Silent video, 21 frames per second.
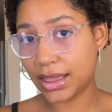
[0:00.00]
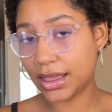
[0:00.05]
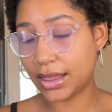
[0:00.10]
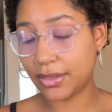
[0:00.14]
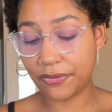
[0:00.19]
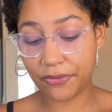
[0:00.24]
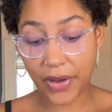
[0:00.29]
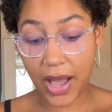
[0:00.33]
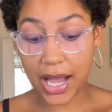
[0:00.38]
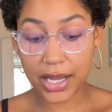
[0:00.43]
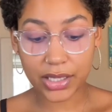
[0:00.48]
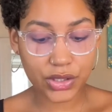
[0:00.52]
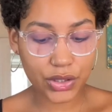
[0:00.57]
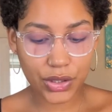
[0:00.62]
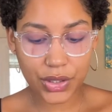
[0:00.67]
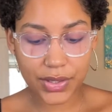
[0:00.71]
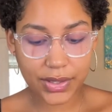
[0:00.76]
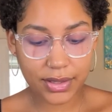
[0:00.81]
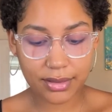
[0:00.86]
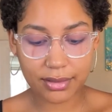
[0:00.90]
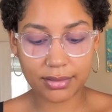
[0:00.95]

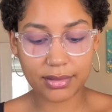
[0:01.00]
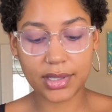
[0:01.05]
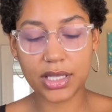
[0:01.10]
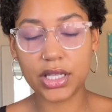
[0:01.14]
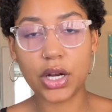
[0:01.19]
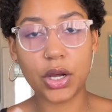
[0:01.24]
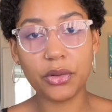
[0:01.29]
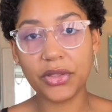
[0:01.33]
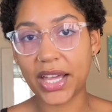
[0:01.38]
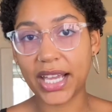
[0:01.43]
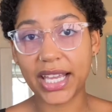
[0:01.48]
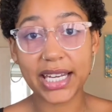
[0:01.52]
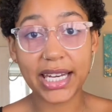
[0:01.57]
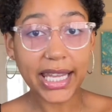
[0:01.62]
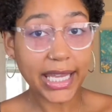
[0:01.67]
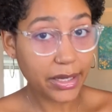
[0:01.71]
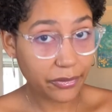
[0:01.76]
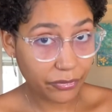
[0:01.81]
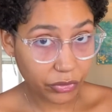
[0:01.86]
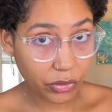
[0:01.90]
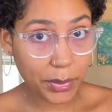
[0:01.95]
factors, that can
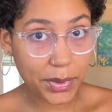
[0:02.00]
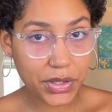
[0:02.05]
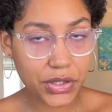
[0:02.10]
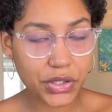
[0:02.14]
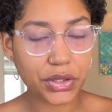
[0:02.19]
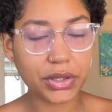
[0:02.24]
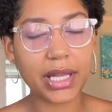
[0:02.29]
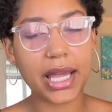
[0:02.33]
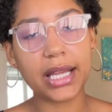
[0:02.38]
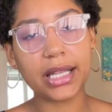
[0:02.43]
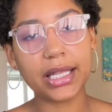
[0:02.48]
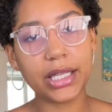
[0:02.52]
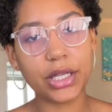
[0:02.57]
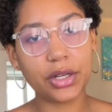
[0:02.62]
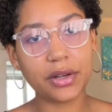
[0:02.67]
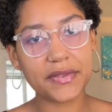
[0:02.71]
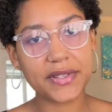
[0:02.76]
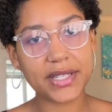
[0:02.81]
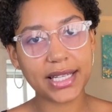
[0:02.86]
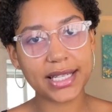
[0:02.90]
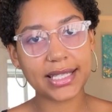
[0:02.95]
influence your likelihood
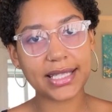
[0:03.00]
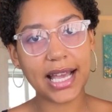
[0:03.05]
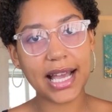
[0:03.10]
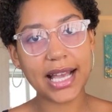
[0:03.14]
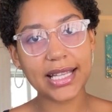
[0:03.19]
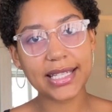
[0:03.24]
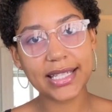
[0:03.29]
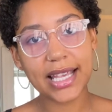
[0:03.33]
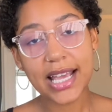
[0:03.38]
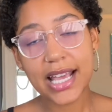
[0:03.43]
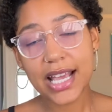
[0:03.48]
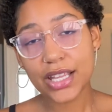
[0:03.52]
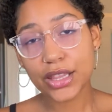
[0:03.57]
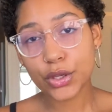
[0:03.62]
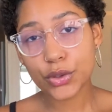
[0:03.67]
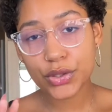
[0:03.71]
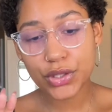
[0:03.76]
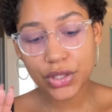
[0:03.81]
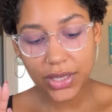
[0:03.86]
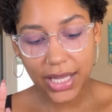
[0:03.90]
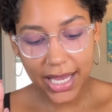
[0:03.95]
of success,
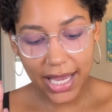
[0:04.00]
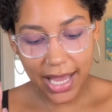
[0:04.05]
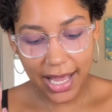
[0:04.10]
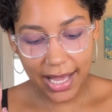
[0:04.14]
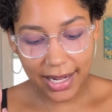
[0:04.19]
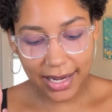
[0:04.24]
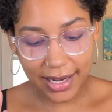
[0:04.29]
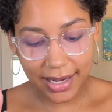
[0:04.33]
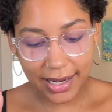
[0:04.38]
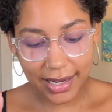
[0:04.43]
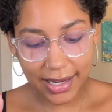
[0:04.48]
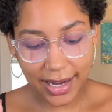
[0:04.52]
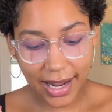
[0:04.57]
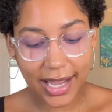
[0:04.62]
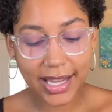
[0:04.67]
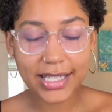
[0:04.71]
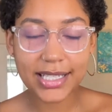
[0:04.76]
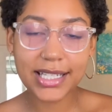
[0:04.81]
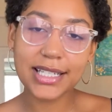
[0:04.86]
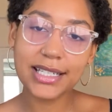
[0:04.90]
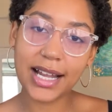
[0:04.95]
there's still a
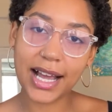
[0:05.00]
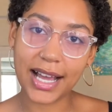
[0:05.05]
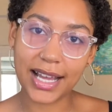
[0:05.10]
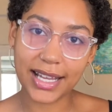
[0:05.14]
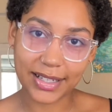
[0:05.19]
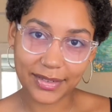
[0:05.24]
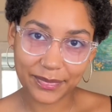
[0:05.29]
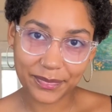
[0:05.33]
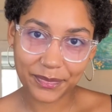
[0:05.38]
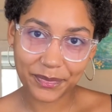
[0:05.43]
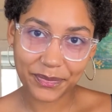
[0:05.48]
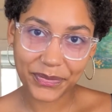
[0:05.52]
99%